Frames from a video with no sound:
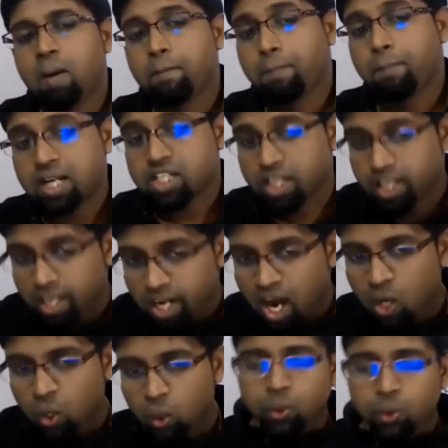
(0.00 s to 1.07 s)
But
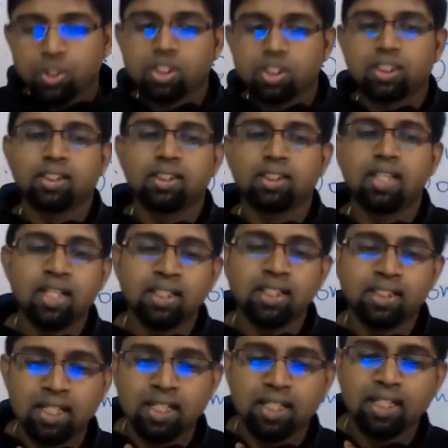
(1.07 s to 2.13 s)
now,
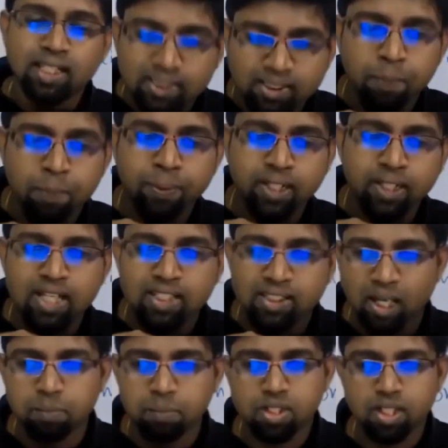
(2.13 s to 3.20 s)
since it is a separate
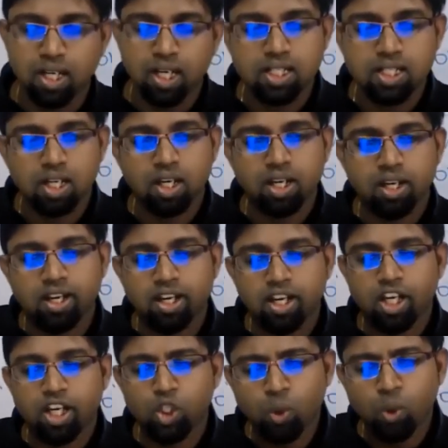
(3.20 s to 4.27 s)
subject,
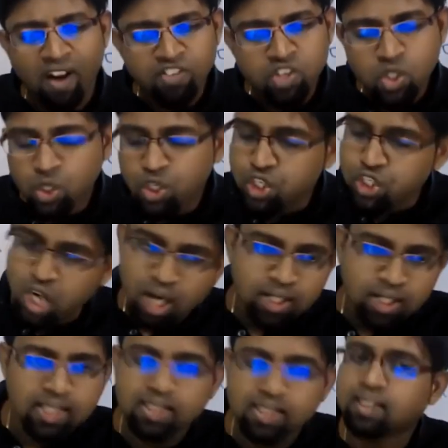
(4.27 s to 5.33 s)
you have to
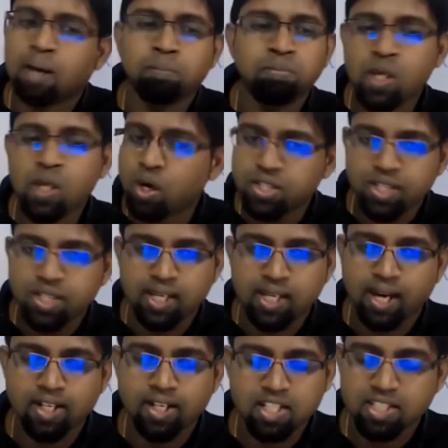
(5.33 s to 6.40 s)
study something on
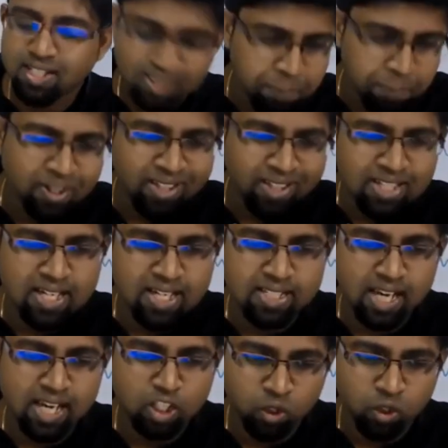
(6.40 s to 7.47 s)
psychiatrics. The simple reason is,
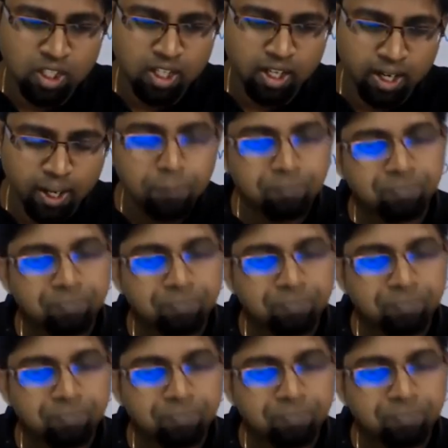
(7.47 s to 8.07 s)
guys, look here.